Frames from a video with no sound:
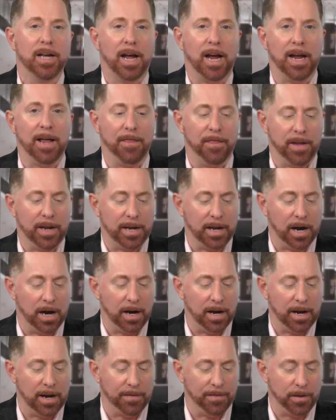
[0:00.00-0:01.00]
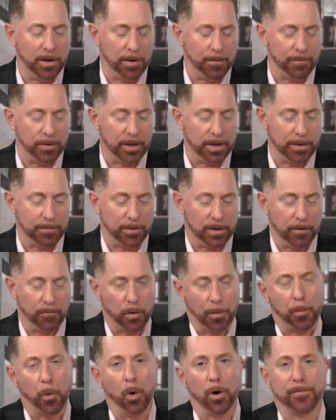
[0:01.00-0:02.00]
in the uh, in the, the the
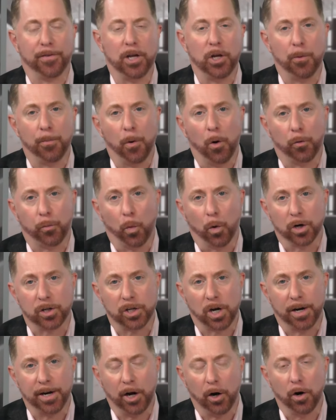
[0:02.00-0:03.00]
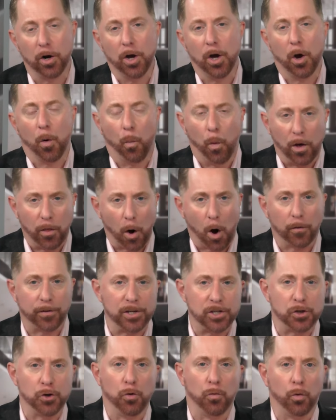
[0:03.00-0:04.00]
report that you both worked on here. With all
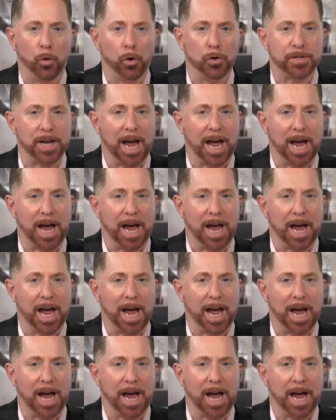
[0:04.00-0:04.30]
these new rules,